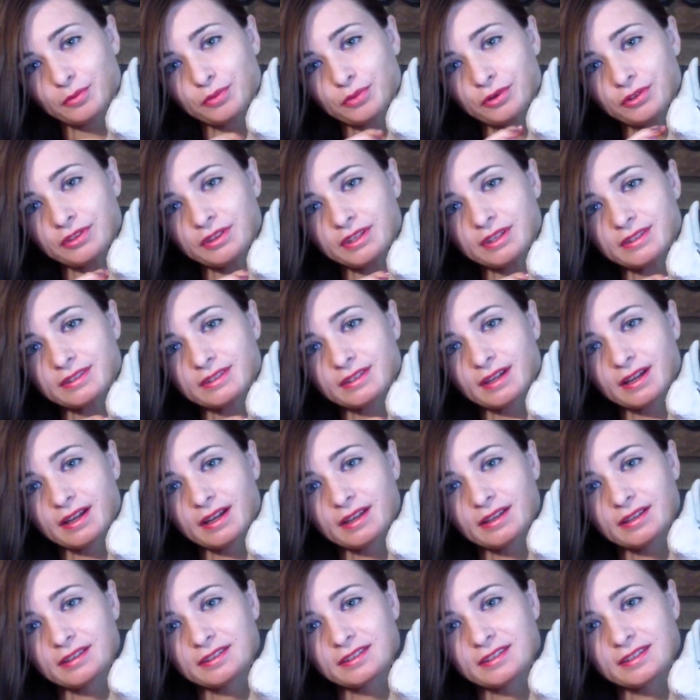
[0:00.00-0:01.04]
put these
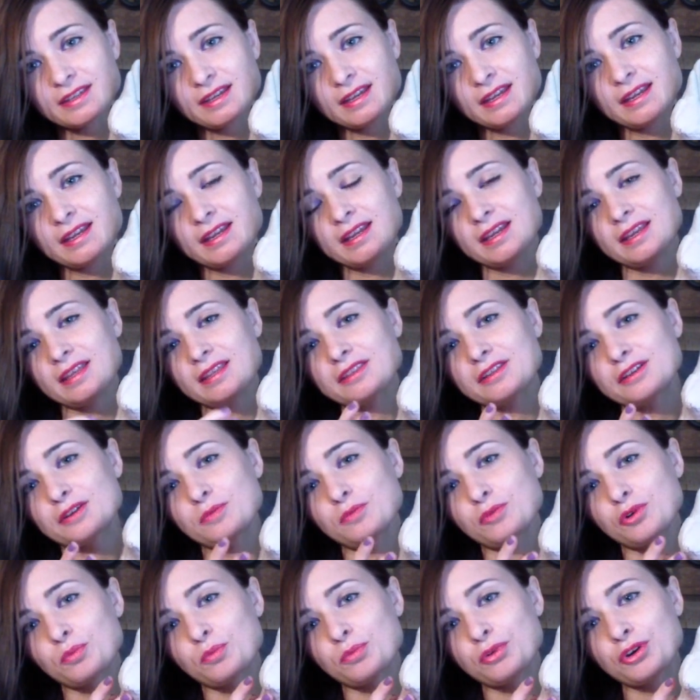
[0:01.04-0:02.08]
guys in their
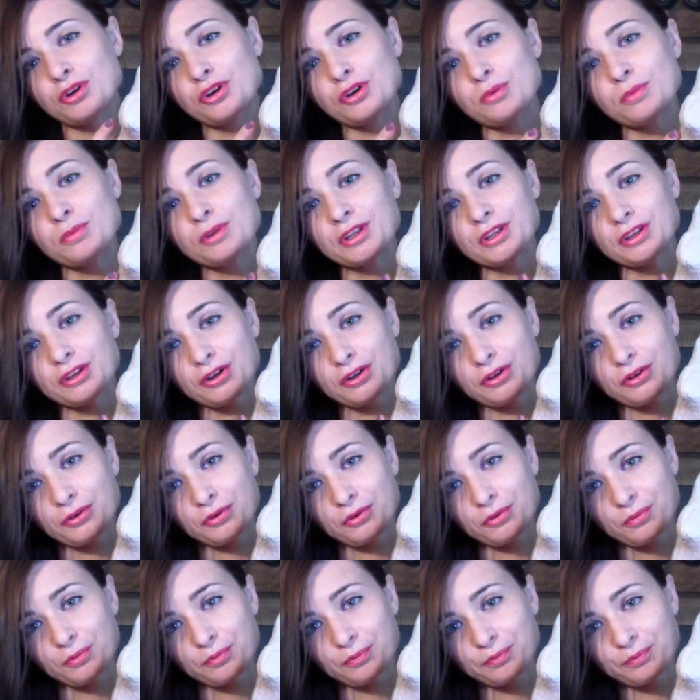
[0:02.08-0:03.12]
more permanent
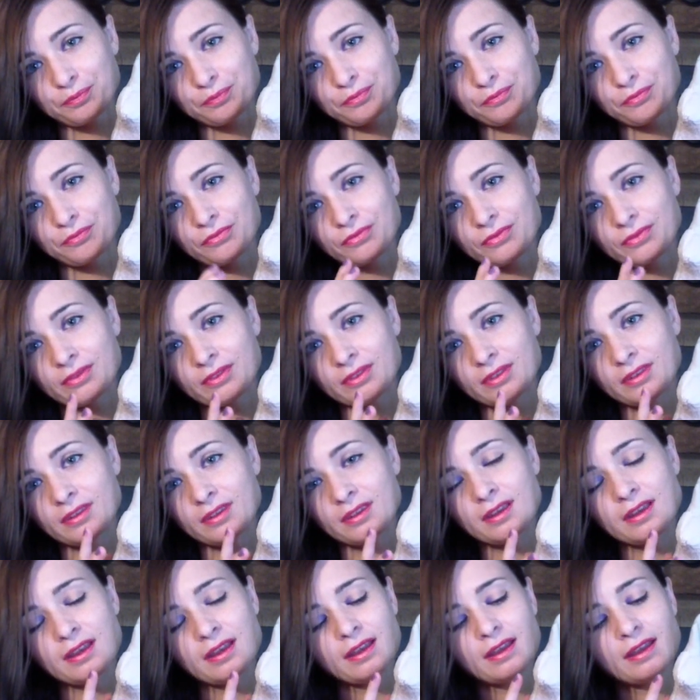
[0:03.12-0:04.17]
home
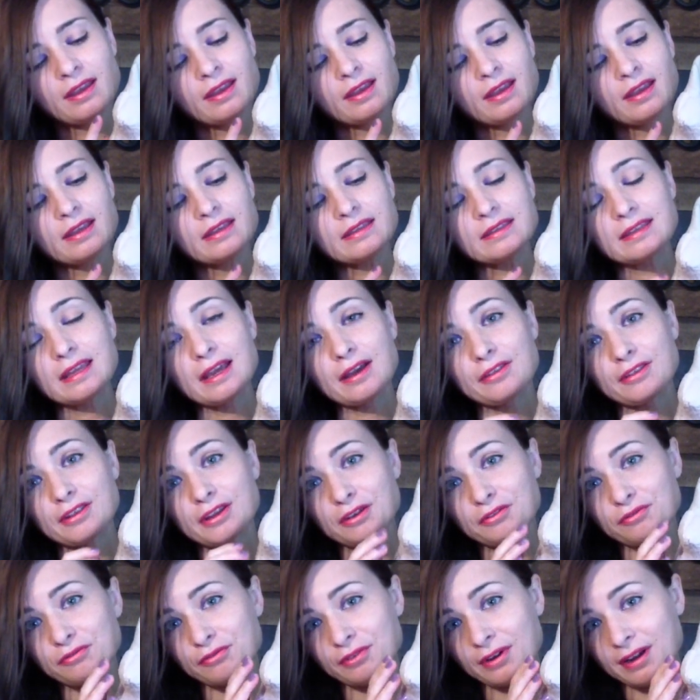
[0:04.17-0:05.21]
now that
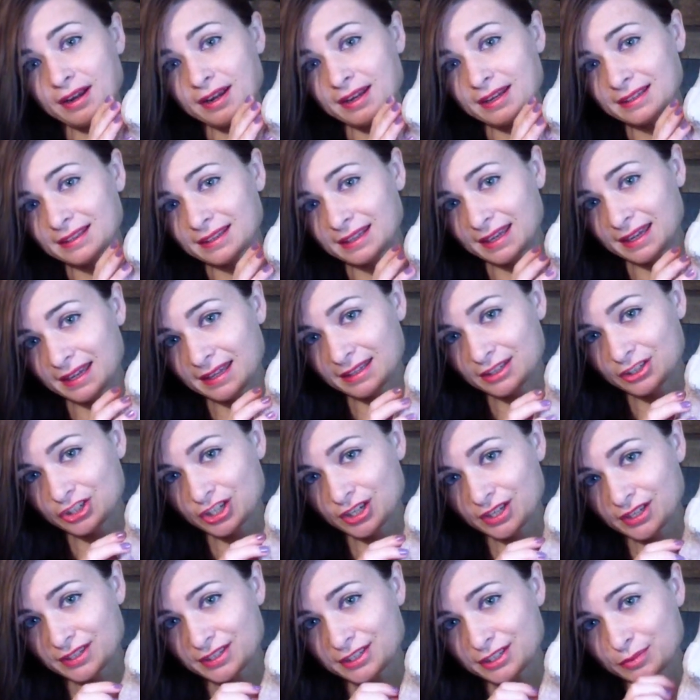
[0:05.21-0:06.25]
I finally have a
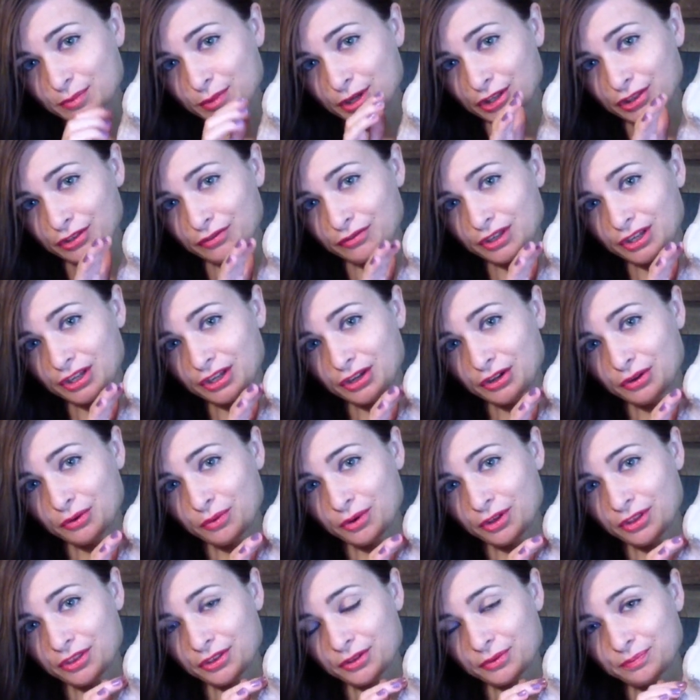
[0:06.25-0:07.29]
chance to make the video
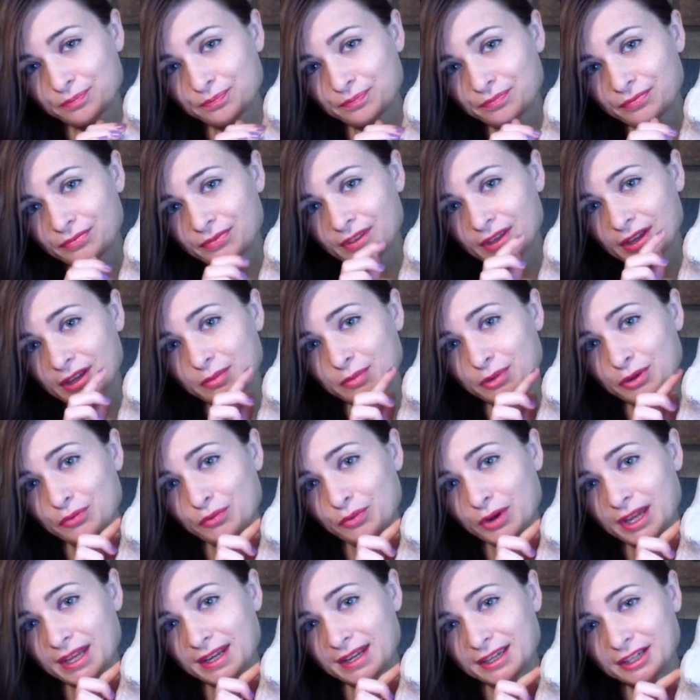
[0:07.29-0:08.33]
with them. I've
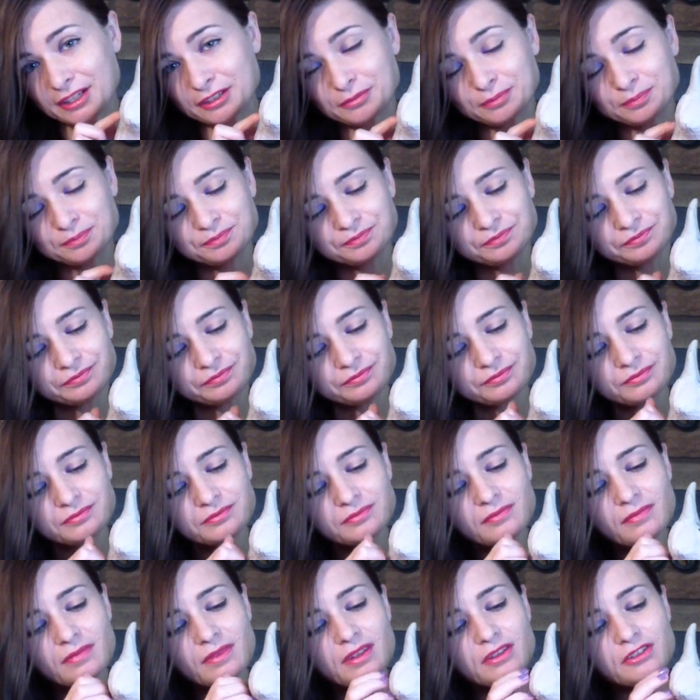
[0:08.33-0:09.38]
been waiting
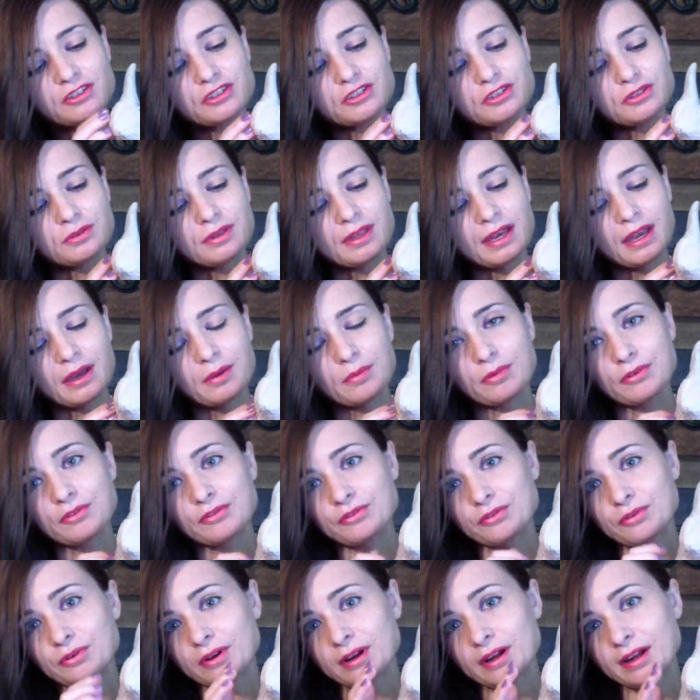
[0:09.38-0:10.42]
to do that
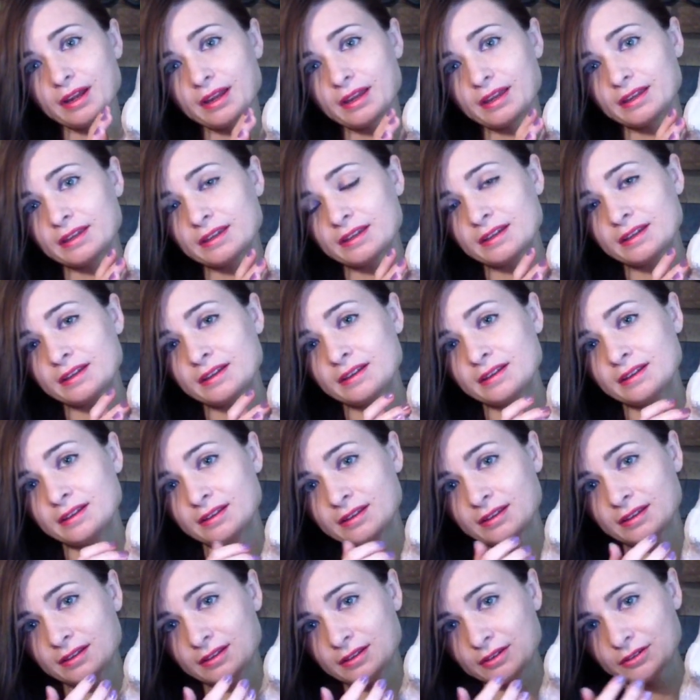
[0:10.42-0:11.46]
before I
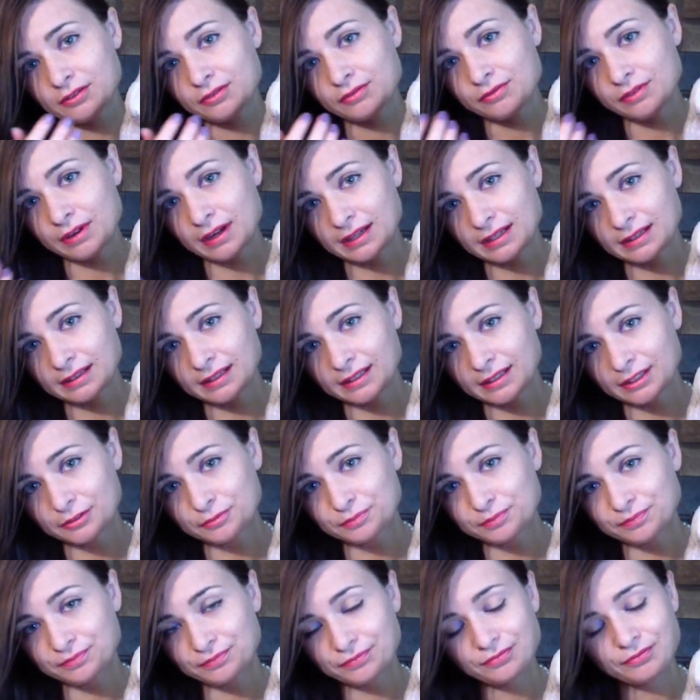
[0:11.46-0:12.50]
finally
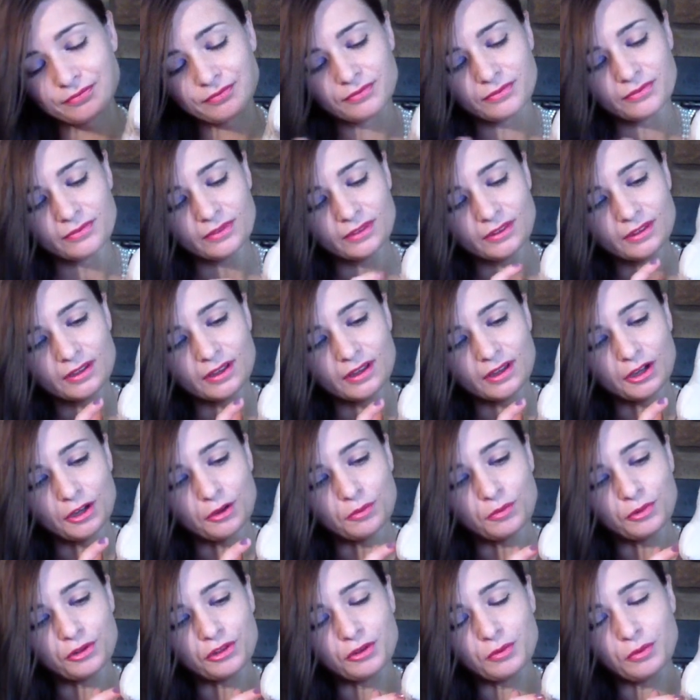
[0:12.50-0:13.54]

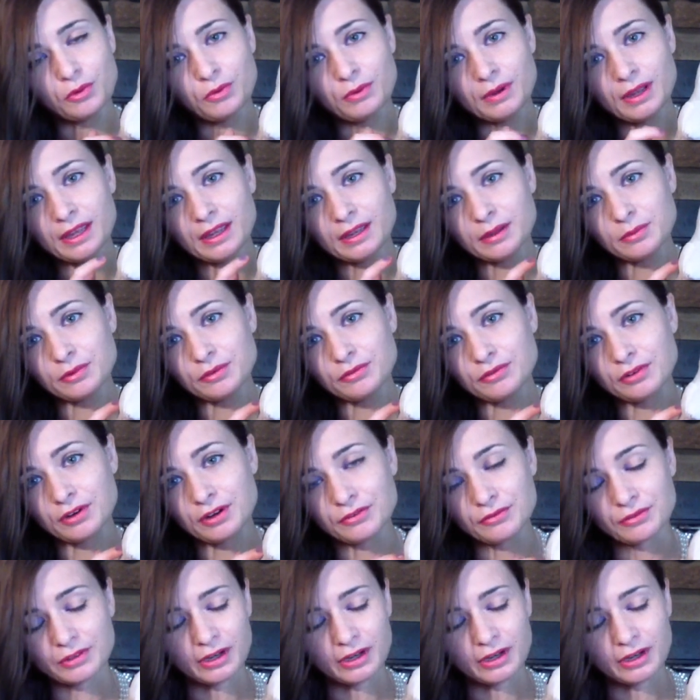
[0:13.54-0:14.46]
put them away before I